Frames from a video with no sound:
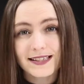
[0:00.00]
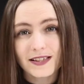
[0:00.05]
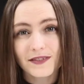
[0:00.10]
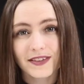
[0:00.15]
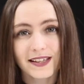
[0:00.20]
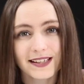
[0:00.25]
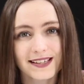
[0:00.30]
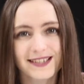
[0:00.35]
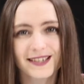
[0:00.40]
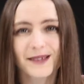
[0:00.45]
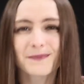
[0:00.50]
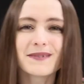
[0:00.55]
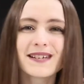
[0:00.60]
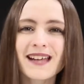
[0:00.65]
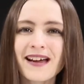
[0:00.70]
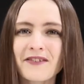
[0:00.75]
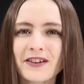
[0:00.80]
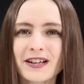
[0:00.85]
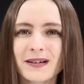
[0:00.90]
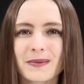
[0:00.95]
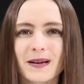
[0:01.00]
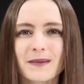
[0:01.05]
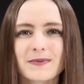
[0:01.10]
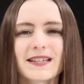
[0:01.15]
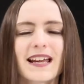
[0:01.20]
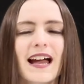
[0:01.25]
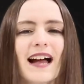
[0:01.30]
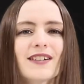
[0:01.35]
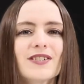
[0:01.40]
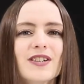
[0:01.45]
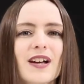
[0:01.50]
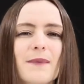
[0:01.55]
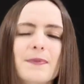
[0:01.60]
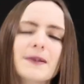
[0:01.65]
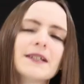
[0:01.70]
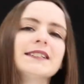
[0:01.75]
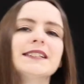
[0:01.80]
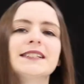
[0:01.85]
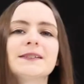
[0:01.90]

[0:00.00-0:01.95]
of things I'm never going to be able to catch up.